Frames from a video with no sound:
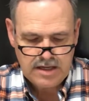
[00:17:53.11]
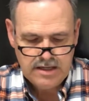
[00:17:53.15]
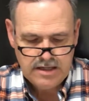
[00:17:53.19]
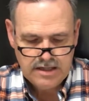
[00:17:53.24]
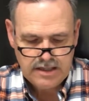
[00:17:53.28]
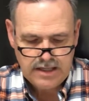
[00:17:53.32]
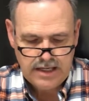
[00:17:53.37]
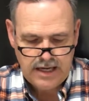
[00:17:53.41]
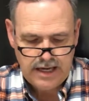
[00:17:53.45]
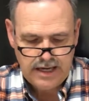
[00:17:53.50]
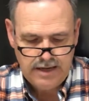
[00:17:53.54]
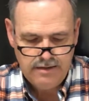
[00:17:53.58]

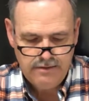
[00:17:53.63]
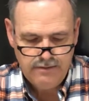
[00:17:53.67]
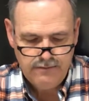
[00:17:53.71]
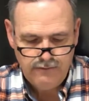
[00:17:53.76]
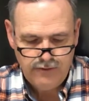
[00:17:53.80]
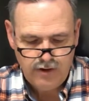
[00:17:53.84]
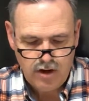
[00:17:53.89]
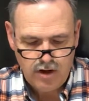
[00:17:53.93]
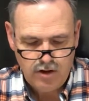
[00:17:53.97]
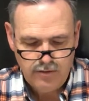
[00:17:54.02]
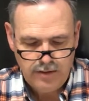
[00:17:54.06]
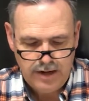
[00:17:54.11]
Okay,
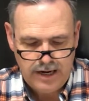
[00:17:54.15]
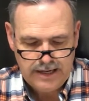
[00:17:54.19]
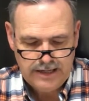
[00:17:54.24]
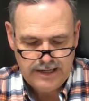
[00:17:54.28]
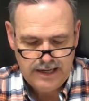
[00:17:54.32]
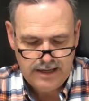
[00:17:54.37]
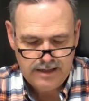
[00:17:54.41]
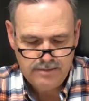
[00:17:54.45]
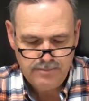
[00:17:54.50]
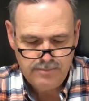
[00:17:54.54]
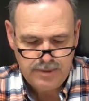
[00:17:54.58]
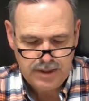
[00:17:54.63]
far
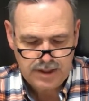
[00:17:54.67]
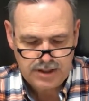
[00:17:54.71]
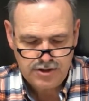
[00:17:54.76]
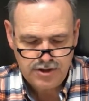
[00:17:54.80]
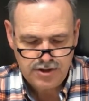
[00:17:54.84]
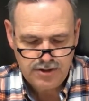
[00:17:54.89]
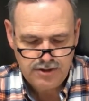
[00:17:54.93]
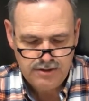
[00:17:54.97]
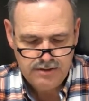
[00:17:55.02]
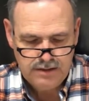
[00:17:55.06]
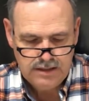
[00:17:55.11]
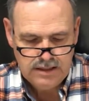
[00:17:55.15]
right-hand
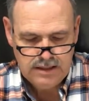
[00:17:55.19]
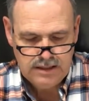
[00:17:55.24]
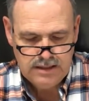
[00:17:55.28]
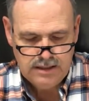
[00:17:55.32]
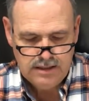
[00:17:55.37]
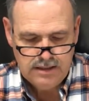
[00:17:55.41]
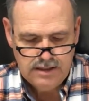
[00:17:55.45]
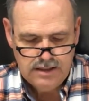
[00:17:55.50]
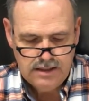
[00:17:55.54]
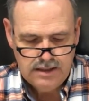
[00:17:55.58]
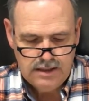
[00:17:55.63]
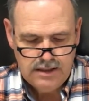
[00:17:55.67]
picture.
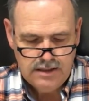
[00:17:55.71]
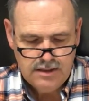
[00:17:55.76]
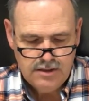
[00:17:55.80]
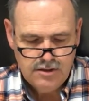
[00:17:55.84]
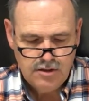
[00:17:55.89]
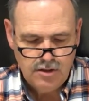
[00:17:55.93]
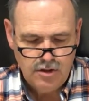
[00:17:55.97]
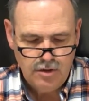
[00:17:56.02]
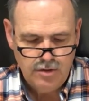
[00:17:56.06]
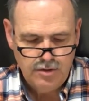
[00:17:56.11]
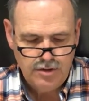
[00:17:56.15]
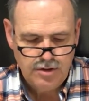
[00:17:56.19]

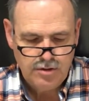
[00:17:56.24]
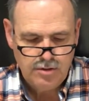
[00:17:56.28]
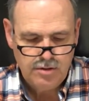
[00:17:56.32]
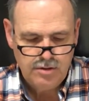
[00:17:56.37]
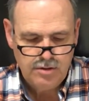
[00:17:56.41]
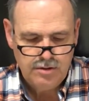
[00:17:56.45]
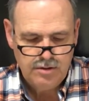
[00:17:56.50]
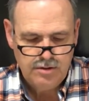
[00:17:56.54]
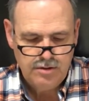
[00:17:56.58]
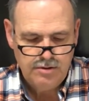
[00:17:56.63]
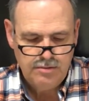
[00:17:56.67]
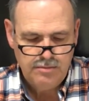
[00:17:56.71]
So you're
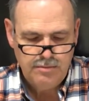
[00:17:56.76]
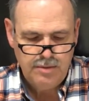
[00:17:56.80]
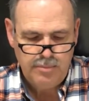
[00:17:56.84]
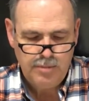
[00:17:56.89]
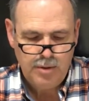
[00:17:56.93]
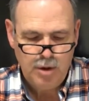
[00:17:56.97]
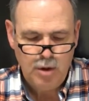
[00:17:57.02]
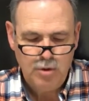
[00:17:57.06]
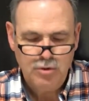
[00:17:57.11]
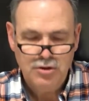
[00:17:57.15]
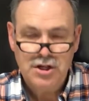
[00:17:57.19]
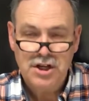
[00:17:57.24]

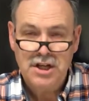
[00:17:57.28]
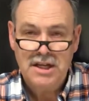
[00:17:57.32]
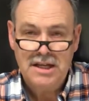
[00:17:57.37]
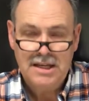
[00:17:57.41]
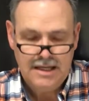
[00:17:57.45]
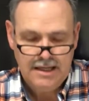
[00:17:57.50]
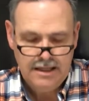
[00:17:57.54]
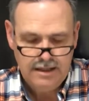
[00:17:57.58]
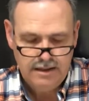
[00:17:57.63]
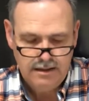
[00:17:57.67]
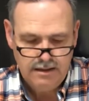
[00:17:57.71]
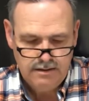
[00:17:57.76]
approaching a
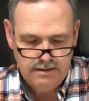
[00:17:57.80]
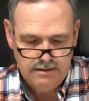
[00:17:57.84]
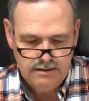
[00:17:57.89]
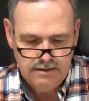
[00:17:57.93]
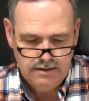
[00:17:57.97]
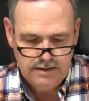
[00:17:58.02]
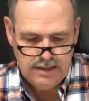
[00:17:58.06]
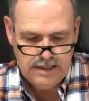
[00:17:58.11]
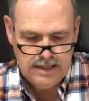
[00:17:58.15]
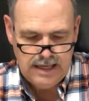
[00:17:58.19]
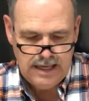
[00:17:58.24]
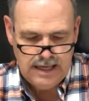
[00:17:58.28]
hill
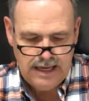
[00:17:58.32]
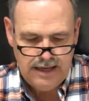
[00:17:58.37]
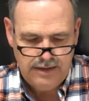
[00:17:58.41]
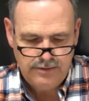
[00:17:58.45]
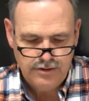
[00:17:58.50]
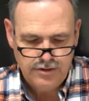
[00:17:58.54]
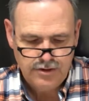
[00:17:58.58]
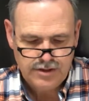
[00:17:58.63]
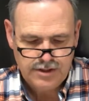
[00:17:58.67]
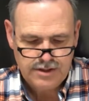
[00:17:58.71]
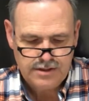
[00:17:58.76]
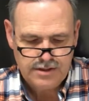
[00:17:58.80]
and
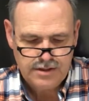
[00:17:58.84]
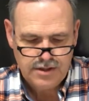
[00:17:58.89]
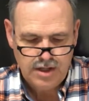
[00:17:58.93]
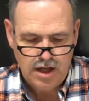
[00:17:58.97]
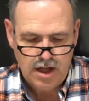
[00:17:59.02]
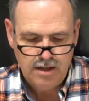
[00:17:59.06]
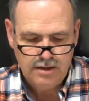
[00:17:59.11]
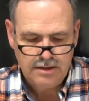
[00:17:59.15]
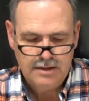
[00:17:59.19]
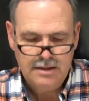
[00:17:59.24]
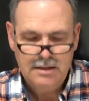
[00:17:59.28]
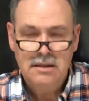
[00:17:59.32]
there's a
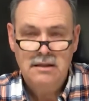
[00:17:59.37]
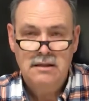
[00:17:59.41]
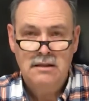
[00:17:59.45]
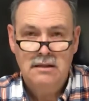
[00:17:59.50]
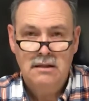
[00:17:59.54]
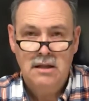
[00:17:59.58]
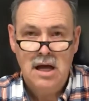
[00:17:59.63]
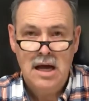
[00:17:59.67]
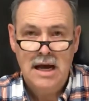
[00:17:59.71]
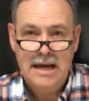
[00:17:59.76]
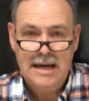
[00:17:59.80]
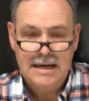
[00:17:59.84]
solid
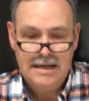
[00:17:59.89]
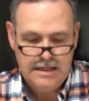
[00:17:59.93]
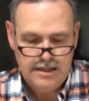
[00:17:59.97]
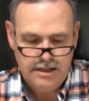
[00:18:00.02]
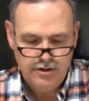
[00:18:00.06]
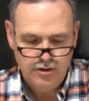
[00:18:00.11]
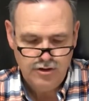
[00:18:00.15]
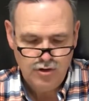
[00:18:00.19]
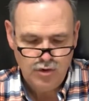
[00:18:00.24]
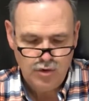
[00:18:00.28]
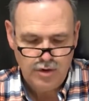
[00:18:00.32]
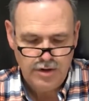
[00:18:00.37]
line in
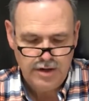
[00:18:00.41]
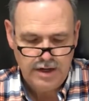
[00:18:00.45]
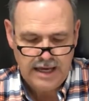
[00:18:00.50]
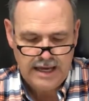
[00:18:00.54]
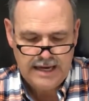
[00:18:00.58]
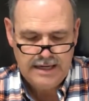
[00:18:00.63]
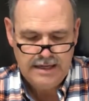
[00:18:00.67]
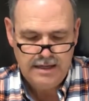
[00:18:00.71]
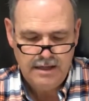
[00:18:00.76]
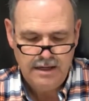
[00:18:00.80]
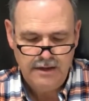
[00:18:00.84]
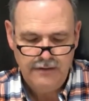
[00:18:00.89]
your
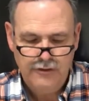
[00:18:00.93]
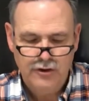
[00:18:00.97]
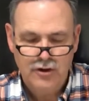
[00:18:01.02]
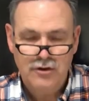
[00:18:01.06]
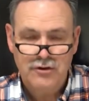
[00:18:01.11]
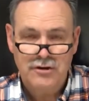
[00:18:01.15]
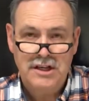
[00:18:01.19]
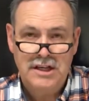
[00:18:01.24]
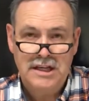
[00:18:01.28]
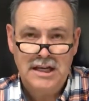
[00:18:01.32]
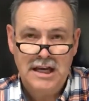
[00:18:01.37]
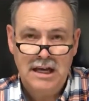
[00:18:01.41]
lane if you're
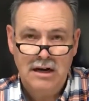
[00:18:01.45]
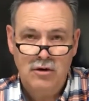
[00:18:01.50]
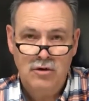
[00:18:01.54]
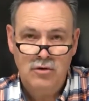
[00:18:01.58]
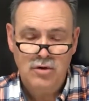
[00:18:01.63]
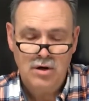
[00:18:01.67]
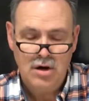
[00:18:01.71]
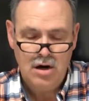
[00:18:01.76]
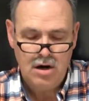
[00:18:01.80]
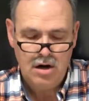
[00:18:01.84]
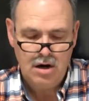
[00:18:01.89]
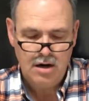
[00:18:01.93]
the yellow
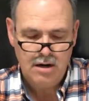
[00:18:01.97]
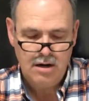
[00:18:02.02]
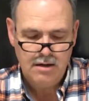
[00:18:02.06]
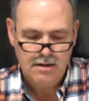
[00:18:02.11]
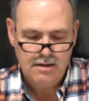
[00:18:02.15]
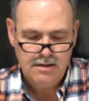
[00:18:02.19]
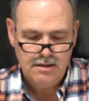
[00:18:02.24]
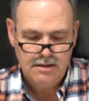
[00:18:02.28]
car.